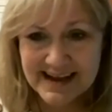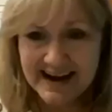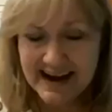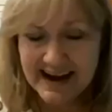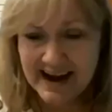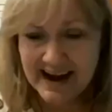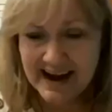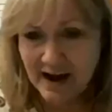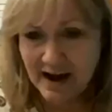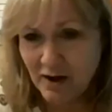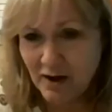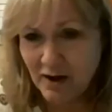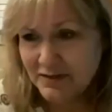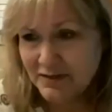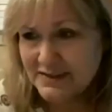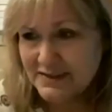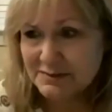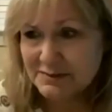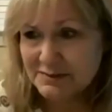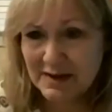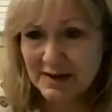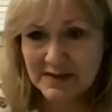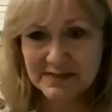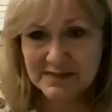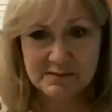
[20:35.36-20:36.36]
how this
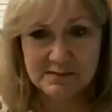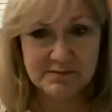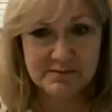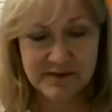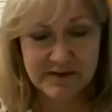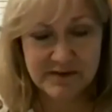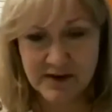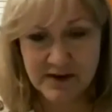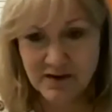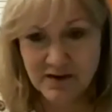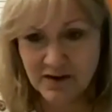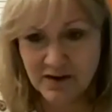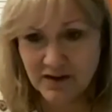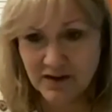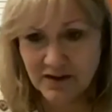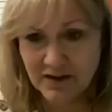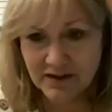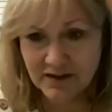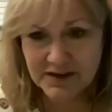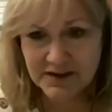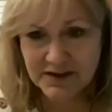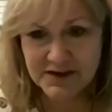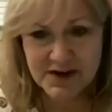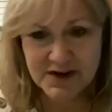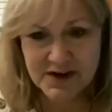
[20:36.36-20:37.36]
made them feel,
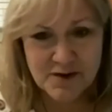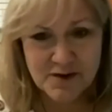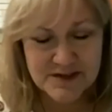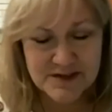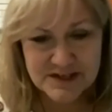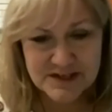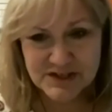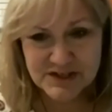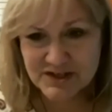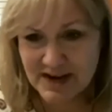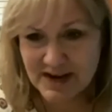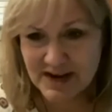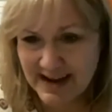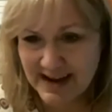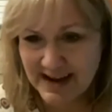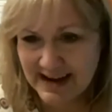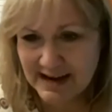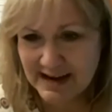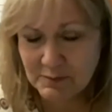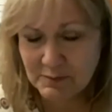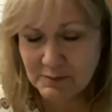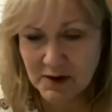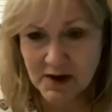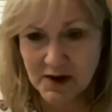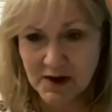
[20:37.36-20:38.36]
the
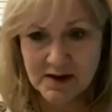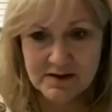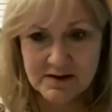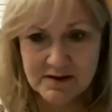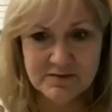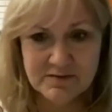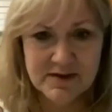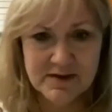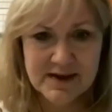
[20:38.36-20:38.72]
shame of,